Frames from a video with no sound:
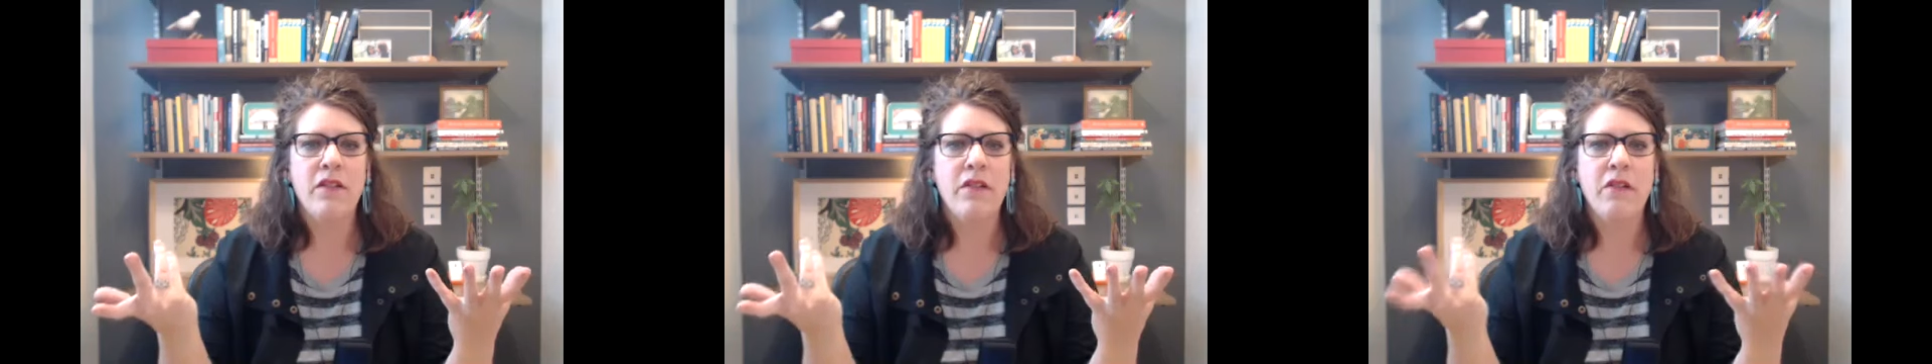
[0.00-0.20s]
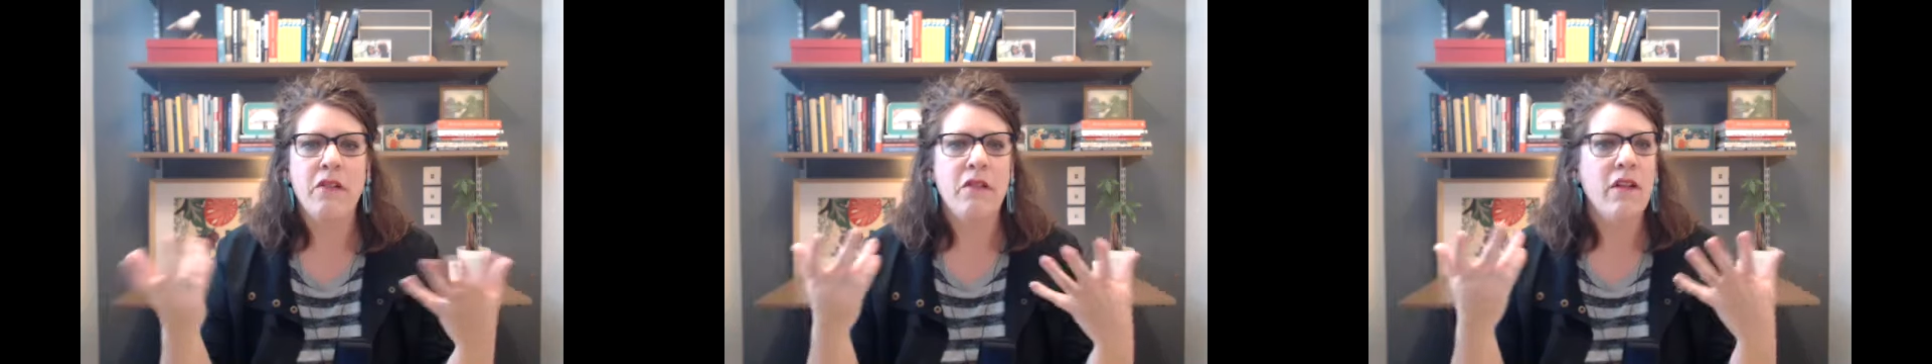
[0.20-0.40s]

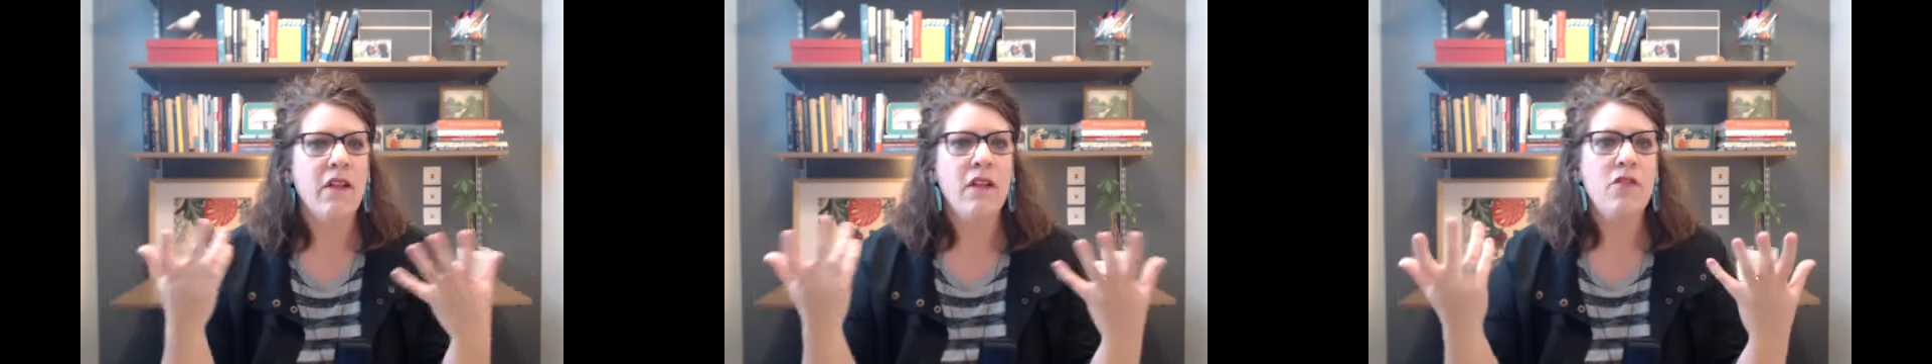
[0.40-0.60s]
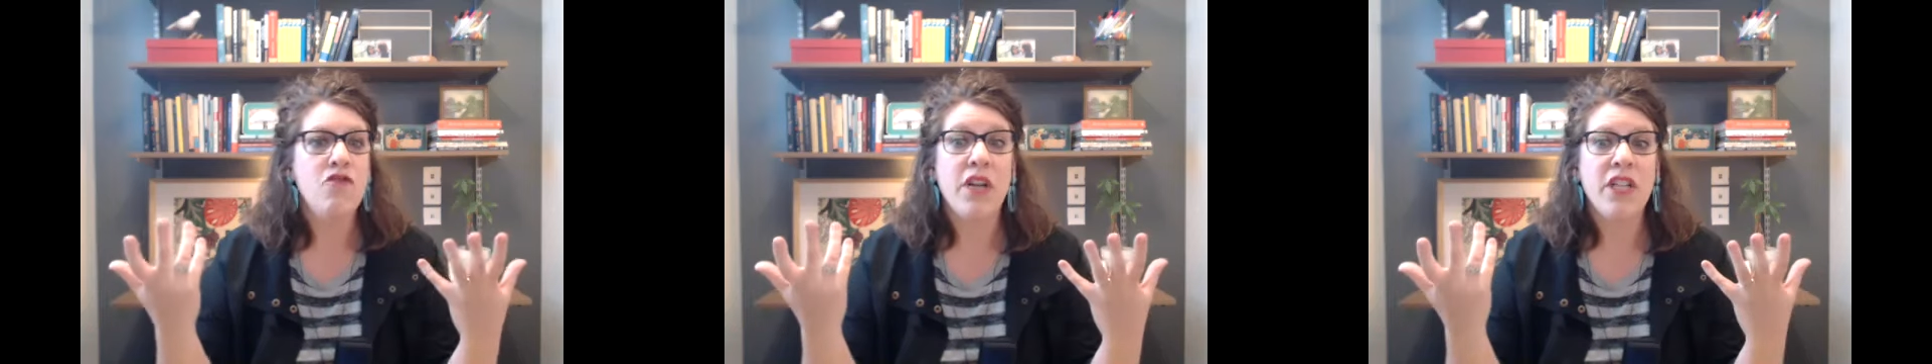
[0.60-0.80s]
to
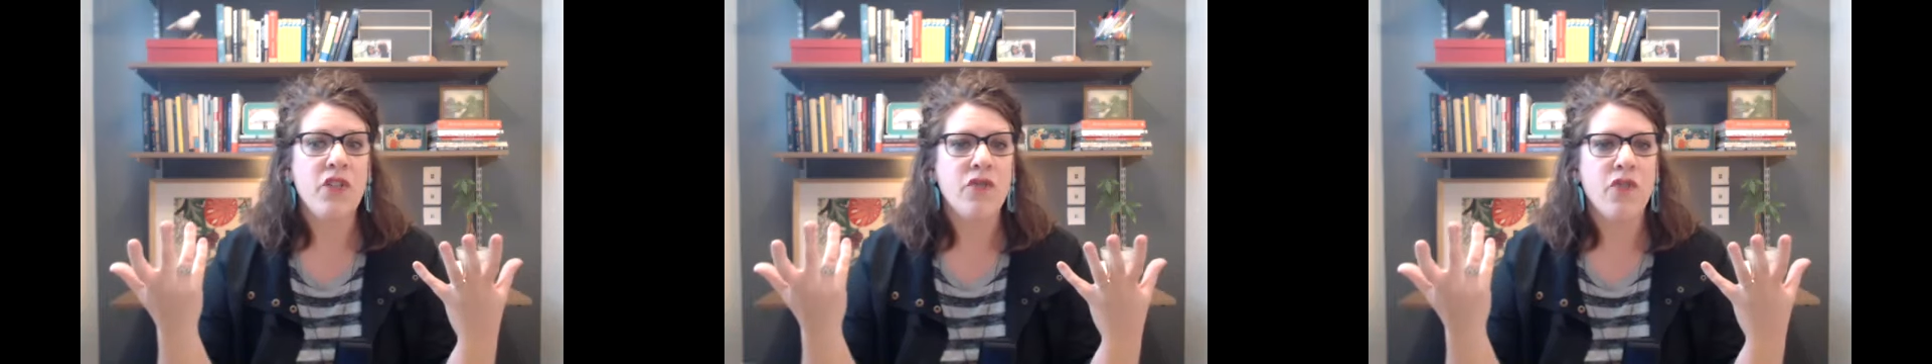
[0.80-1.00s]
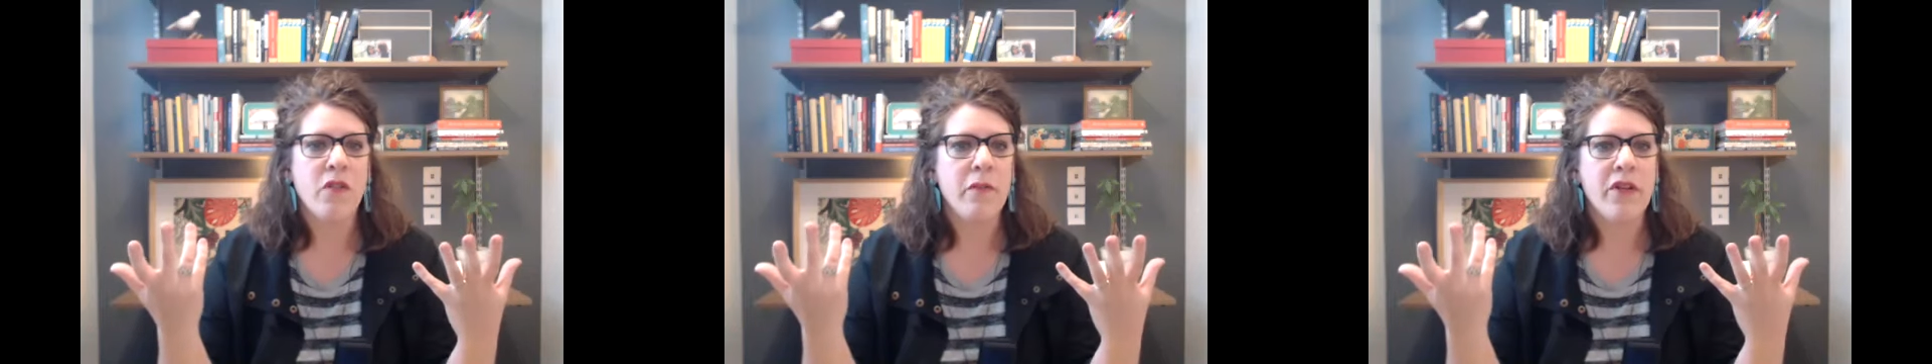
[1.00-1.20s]

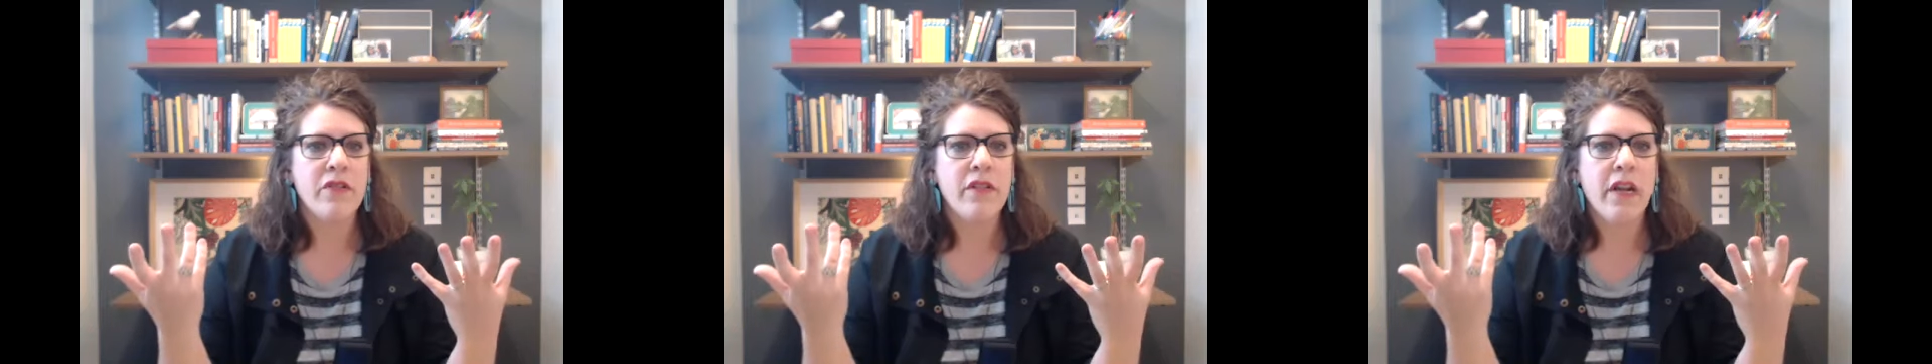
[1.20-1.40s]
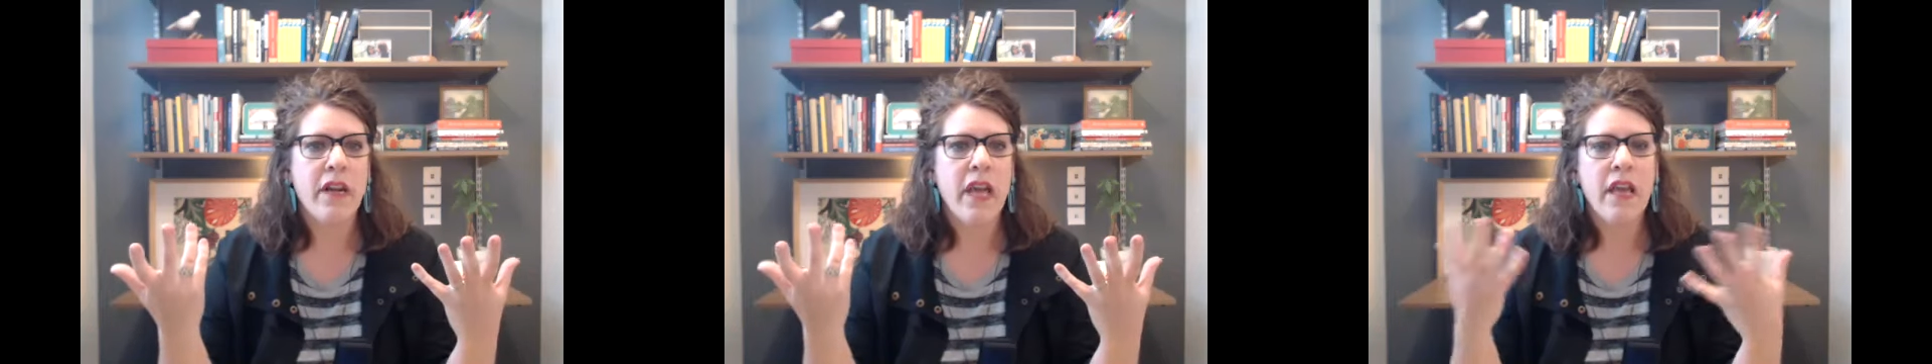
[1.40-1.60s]
transform their
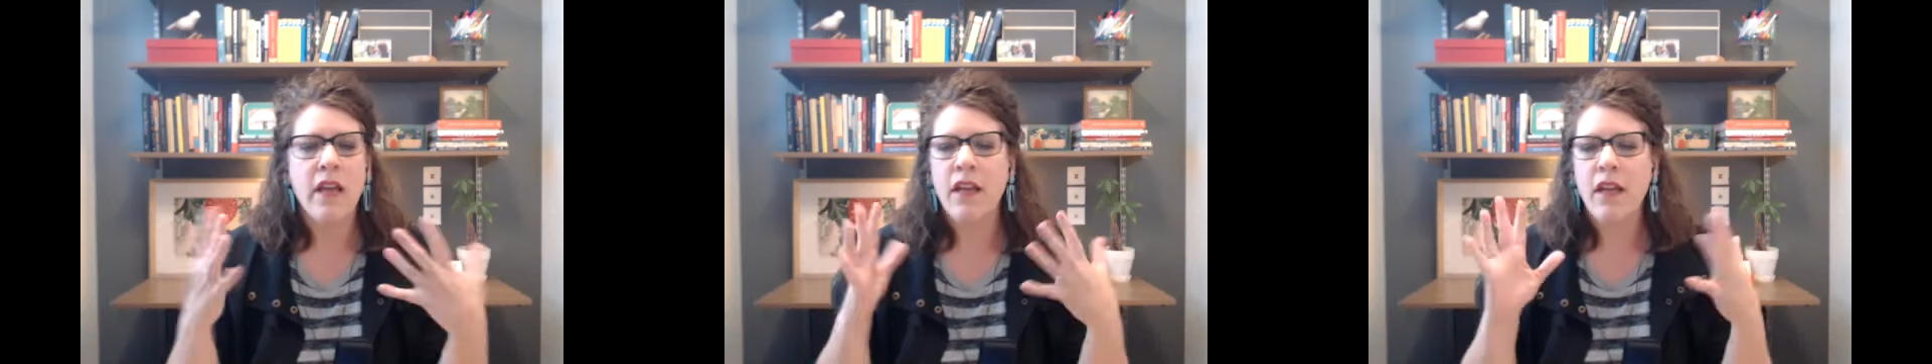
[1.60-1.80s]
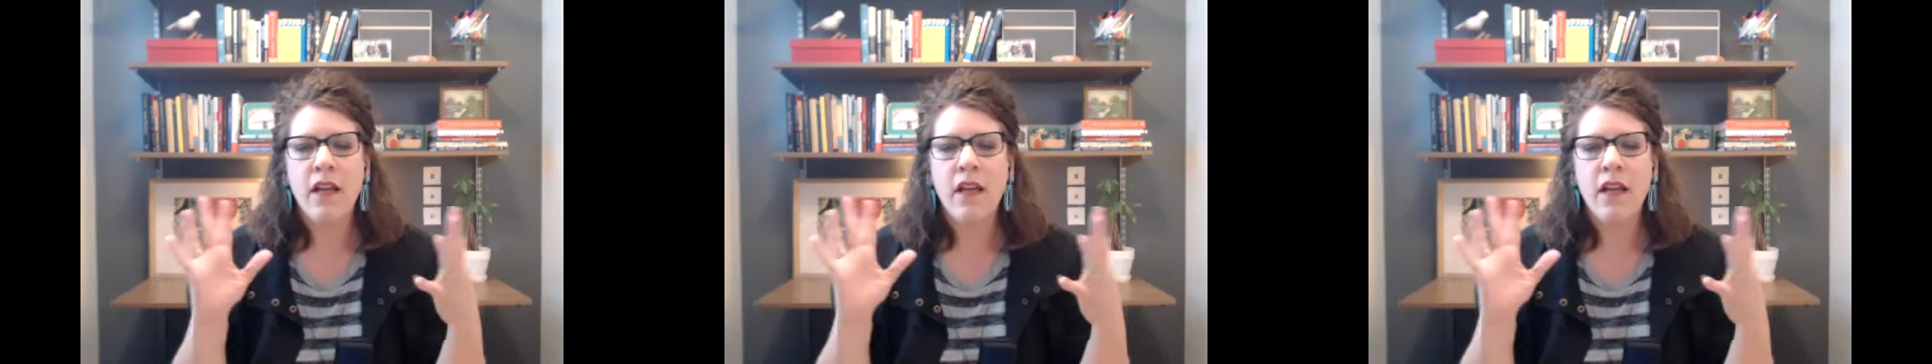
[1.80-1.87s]
city.